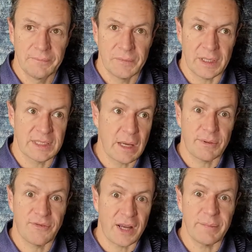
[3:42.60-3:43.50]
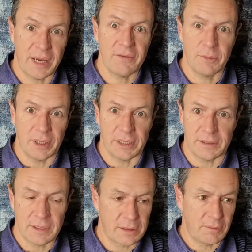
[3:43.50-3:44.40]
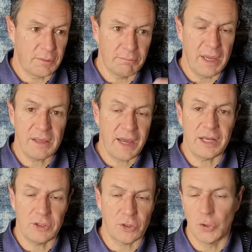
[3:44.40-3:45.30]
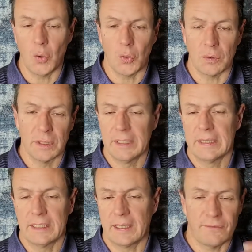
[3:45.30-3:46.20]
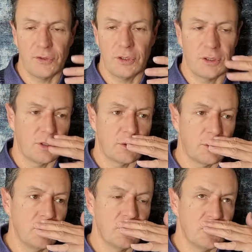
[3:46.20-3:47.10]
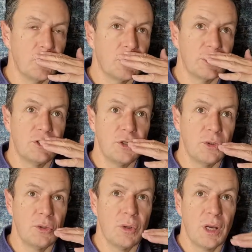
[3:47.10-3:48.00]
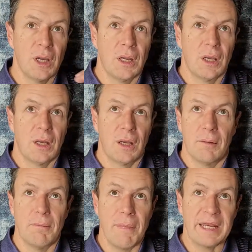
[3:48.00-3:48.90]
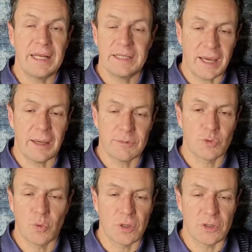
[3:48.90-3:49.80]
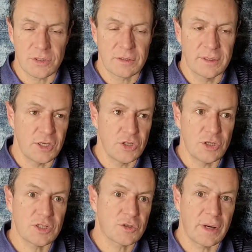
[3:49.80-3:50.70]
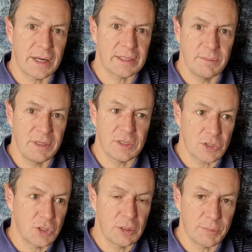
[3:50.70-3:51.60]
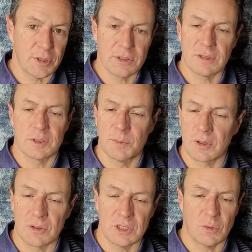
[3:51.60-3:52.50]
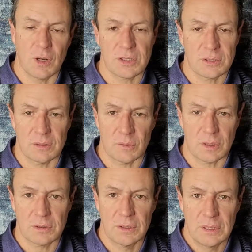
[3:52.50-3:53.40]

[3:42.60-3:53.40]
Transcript: exemplified by everybody. It's like make that your goal. If you, you know you you could do many times worse than just trying to be as good a person as Booker T. Washington was.